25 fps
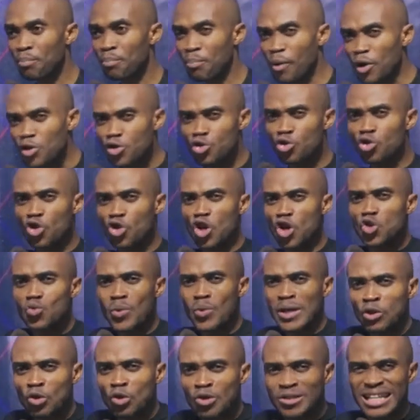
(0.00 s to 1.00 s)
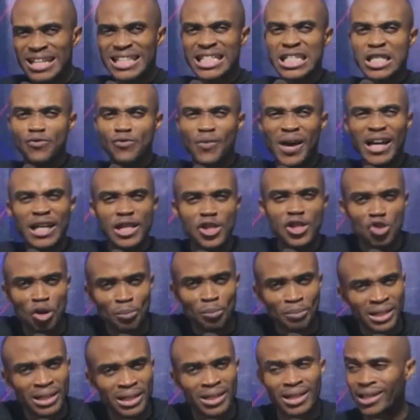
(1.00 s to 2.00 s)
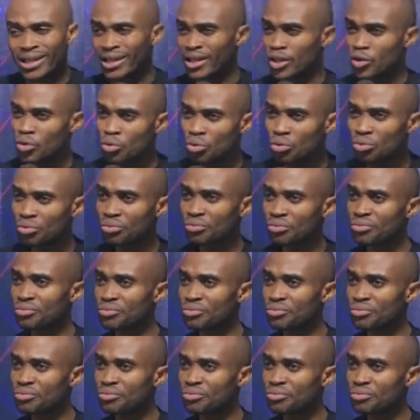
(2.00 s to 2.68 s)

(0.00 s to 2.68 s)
But you just want to satisfy something in you.